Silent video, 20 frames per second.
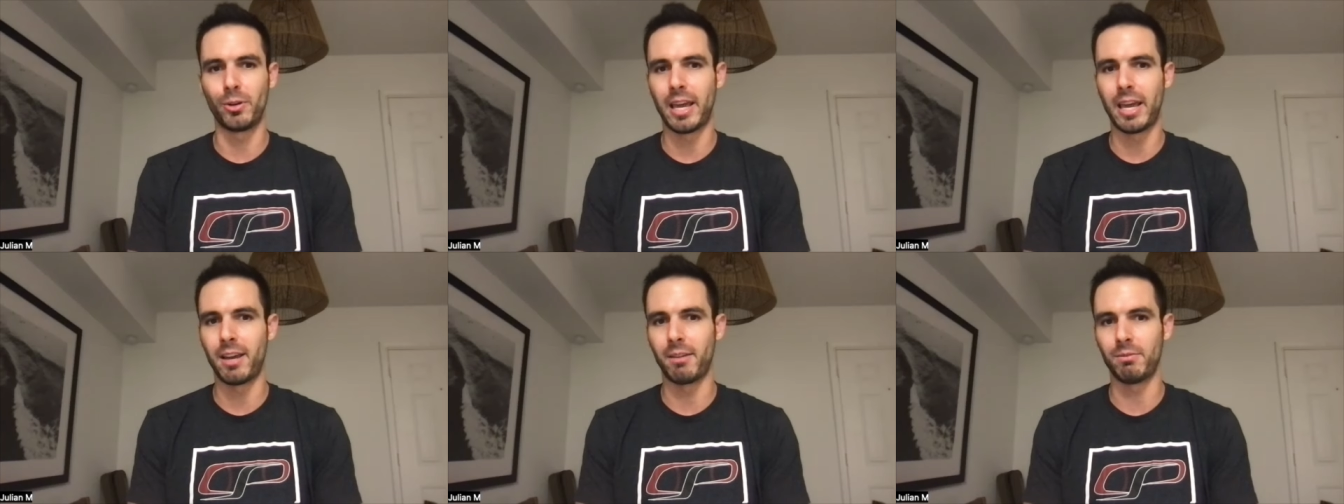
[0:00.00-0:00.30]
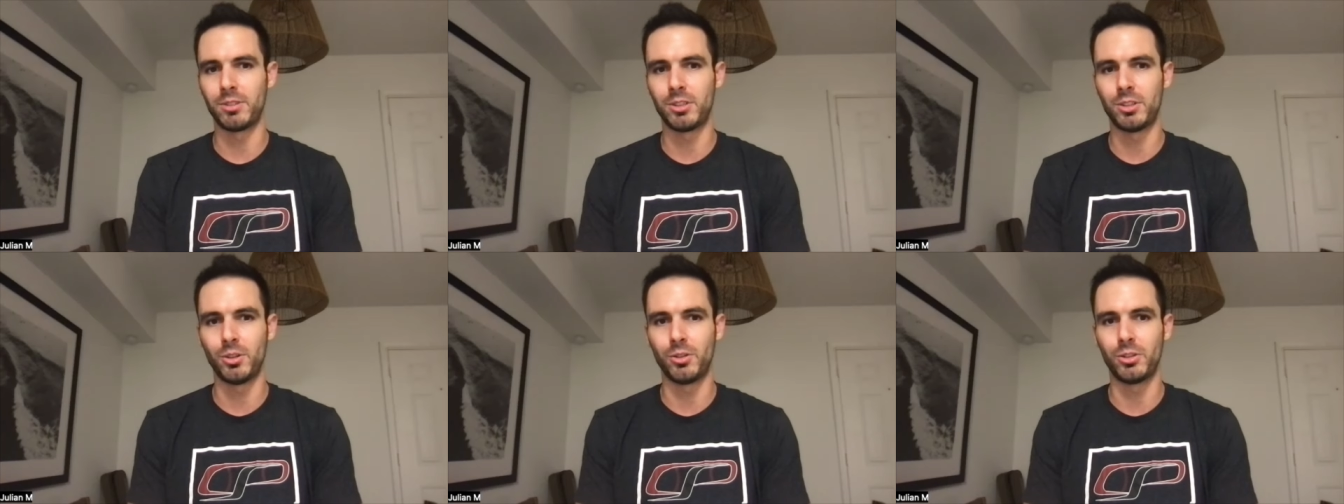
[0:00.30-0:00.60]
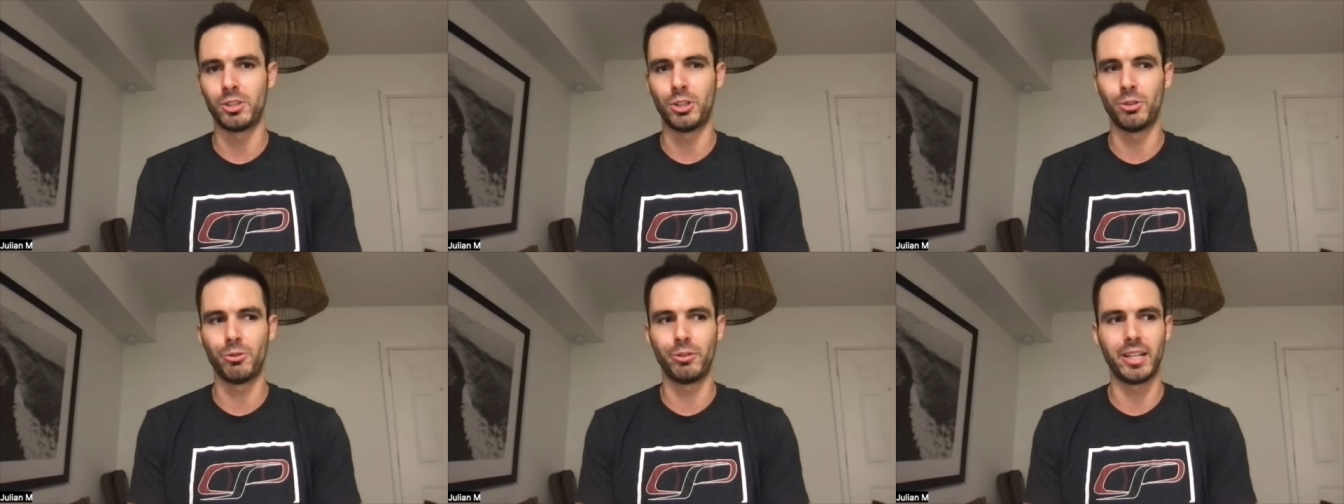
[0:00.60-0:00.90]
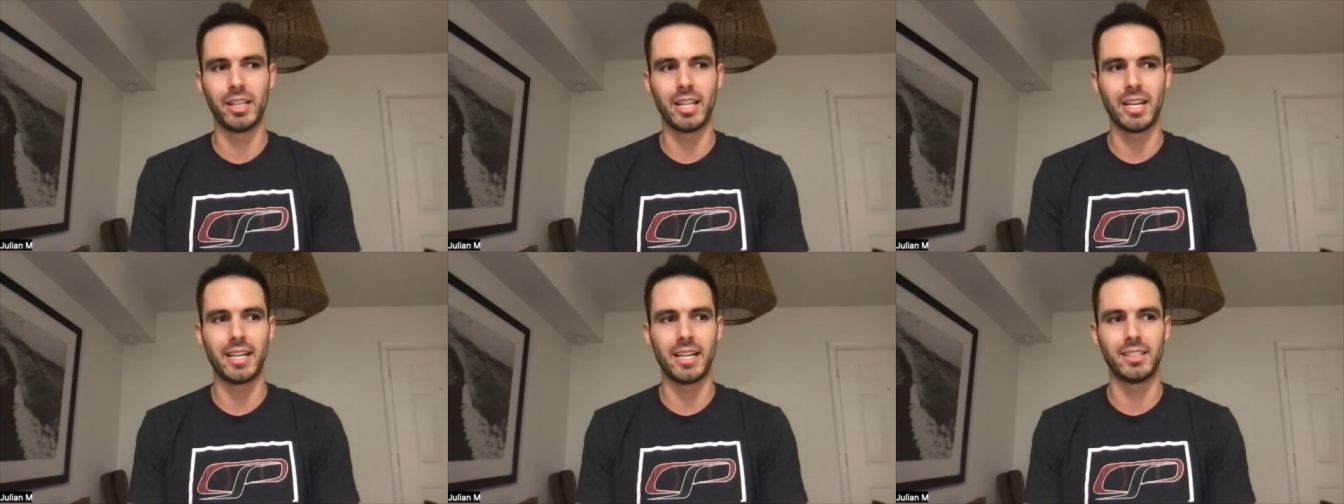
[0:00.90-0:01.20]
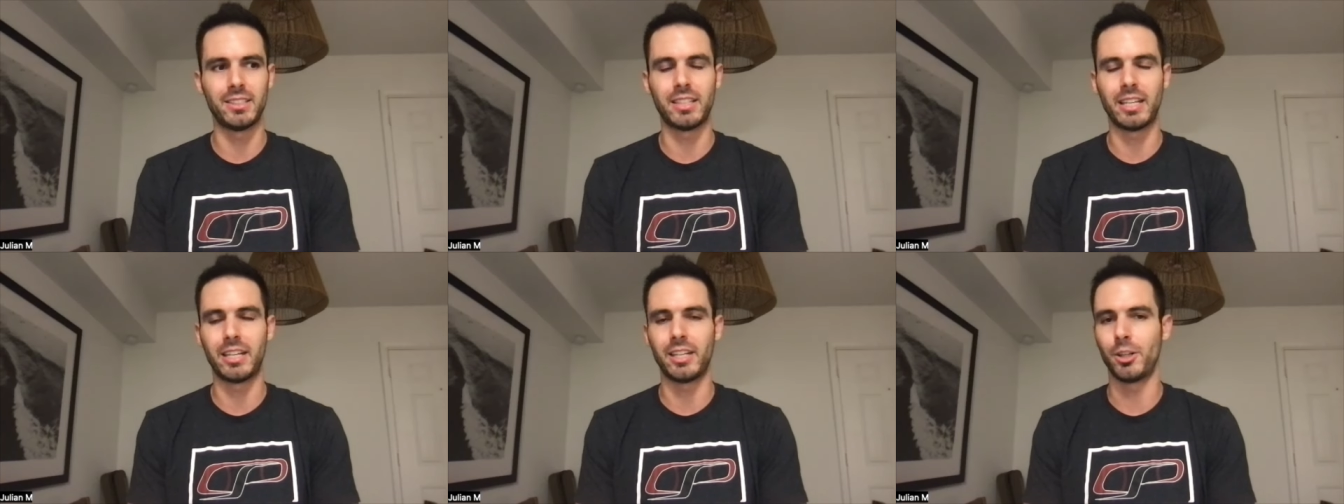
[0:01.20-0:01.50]
game too because you
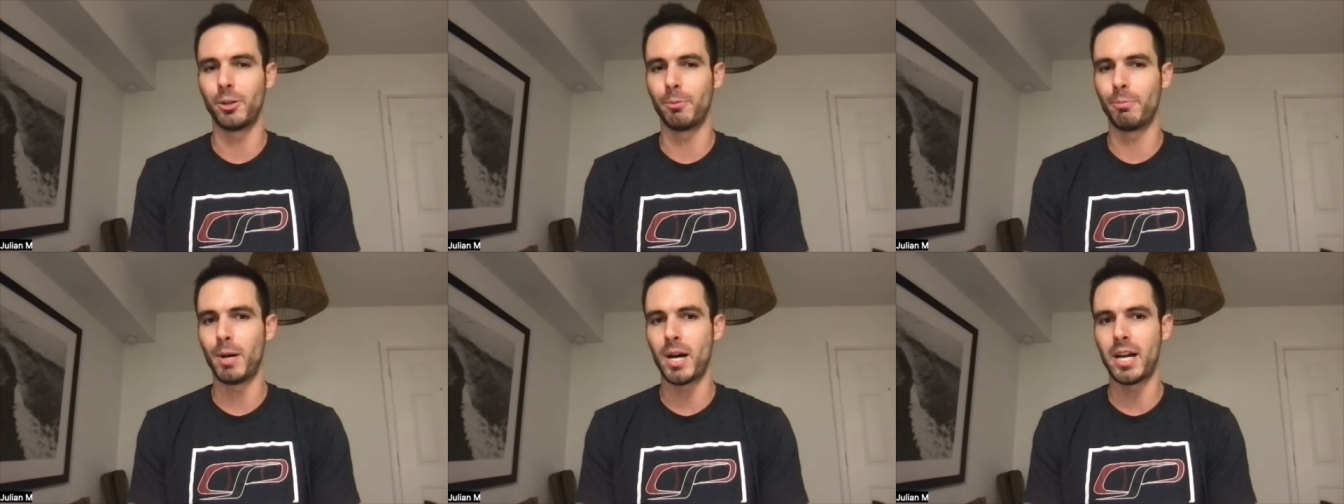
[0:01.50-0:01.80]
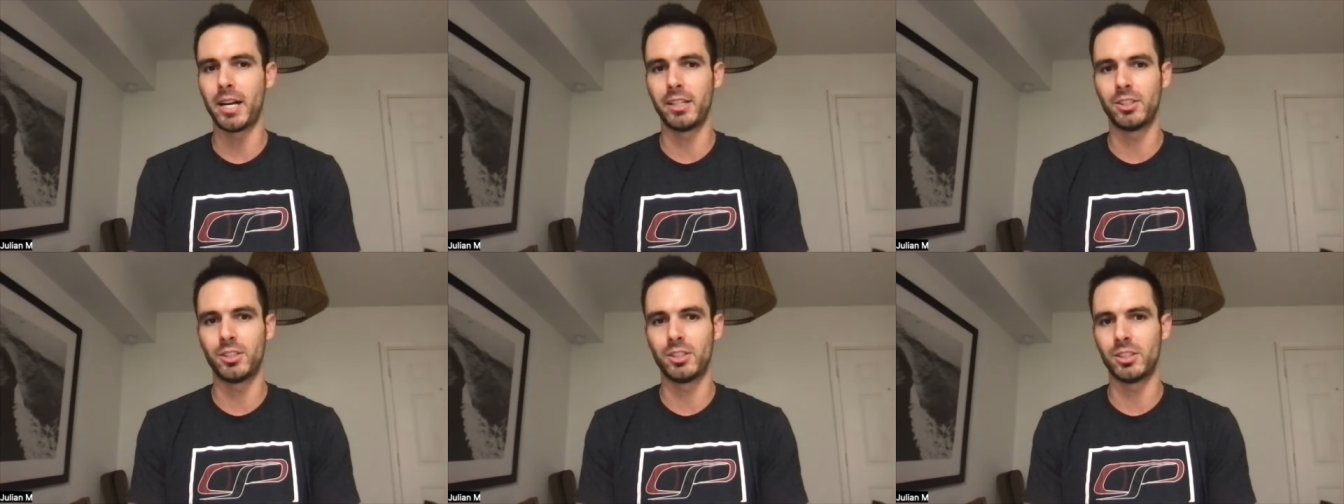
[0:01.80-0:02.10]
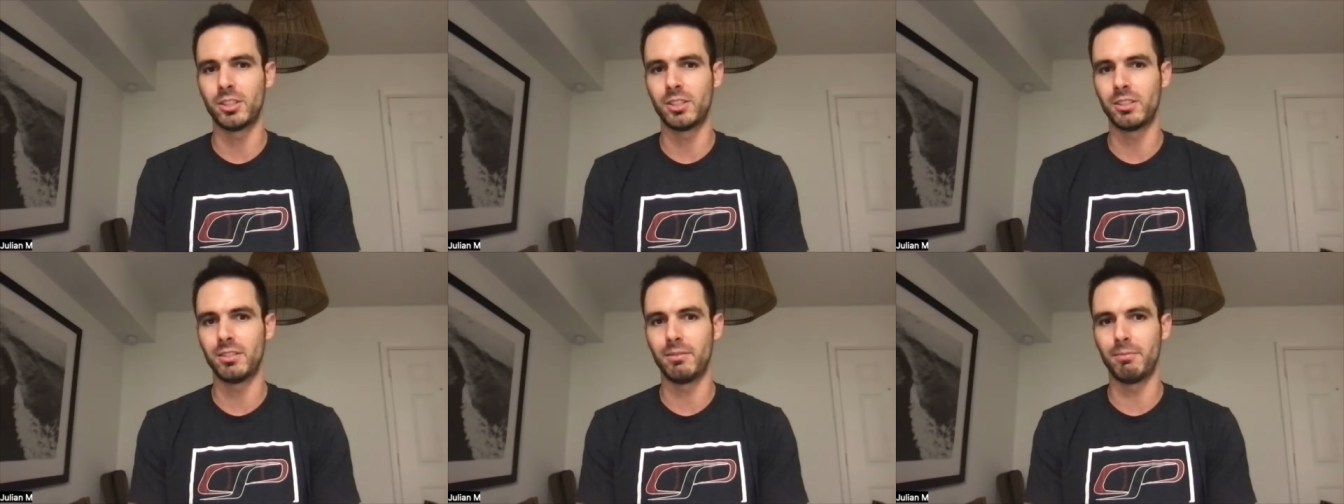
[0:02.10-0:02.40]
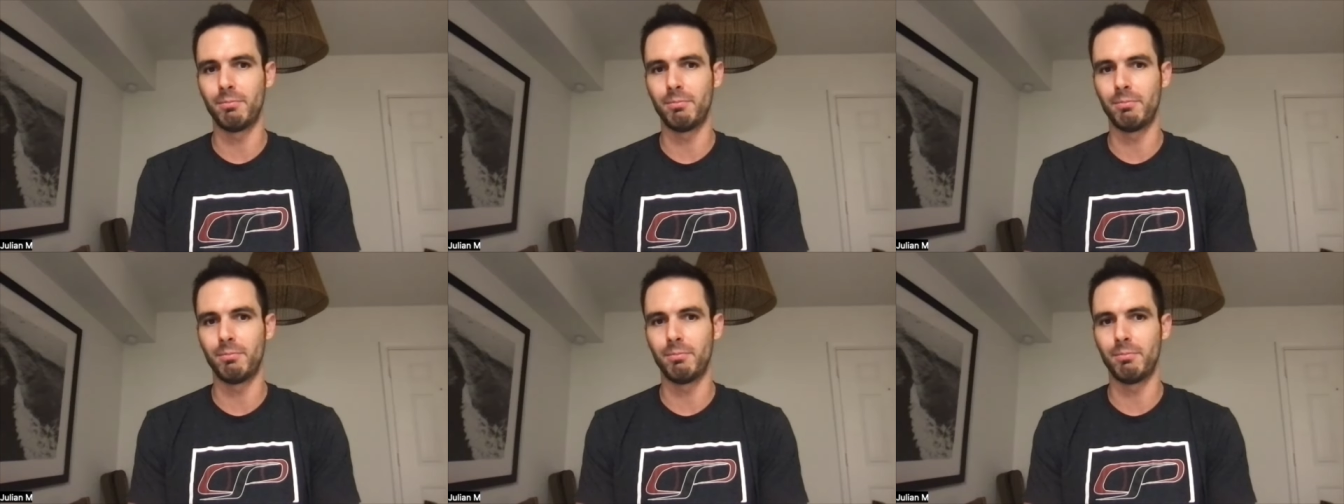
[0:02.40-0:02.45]
realize that your body's just